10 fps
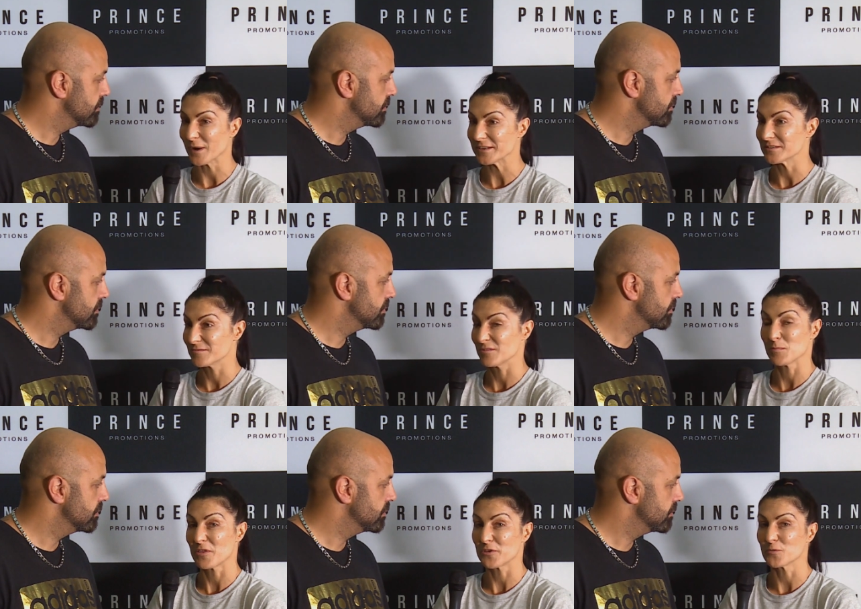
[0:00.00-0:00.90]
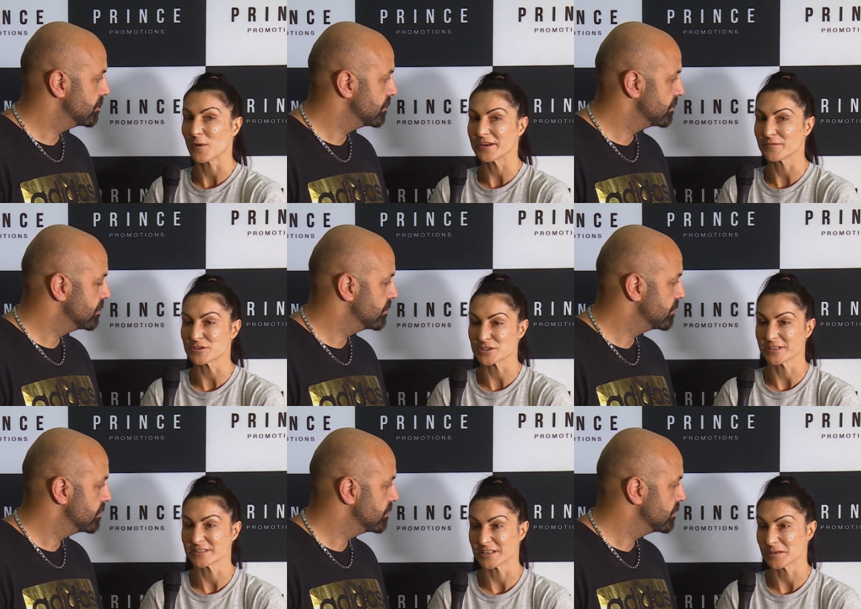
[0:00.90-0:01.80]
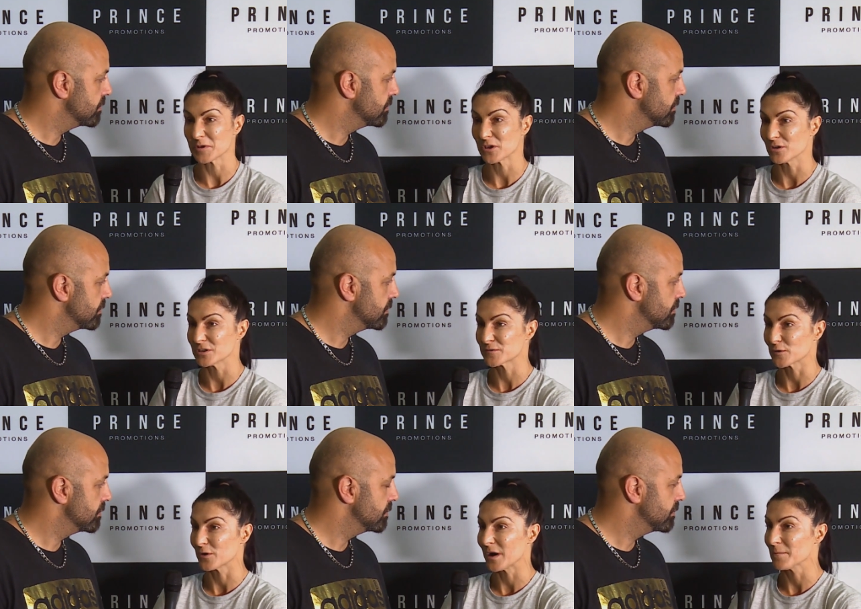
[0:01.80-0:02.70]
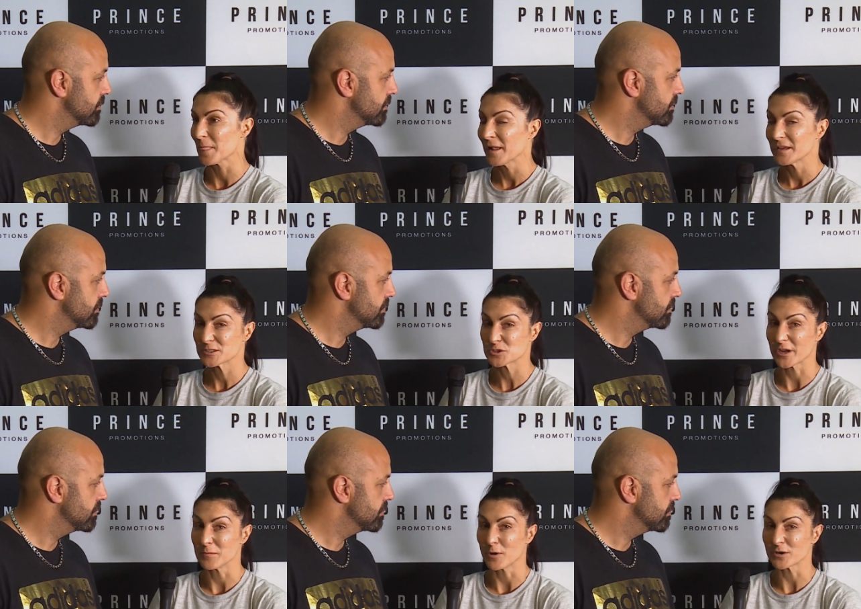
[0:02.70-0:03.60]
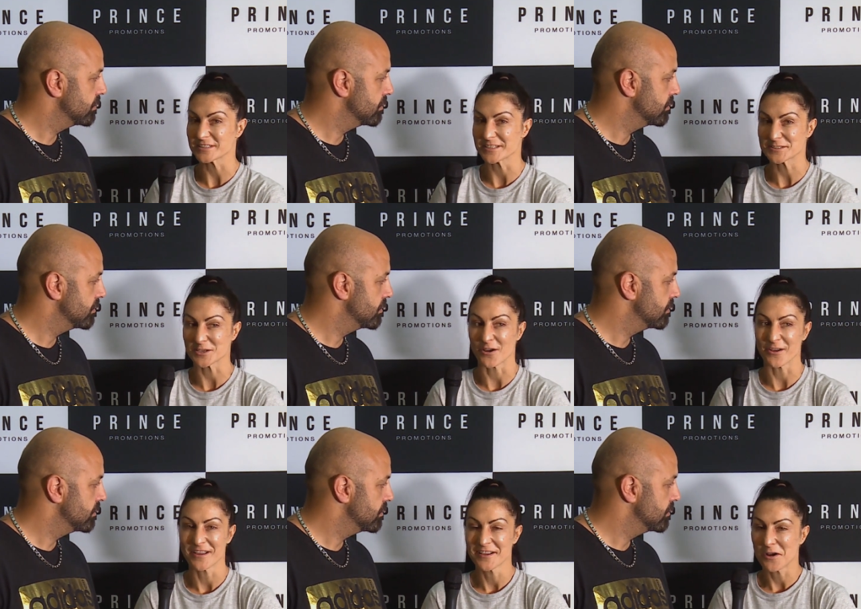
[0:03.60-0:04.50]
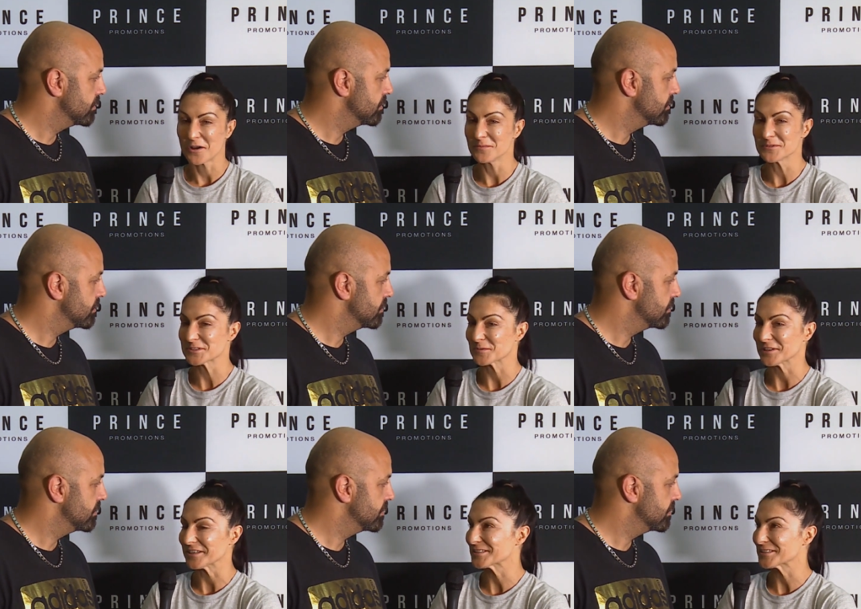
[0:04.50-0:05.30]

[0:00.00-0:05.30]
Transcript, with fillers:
Speaker 1: weight, my third weight division is going to be huge for um, Australian boxing. So I'm just really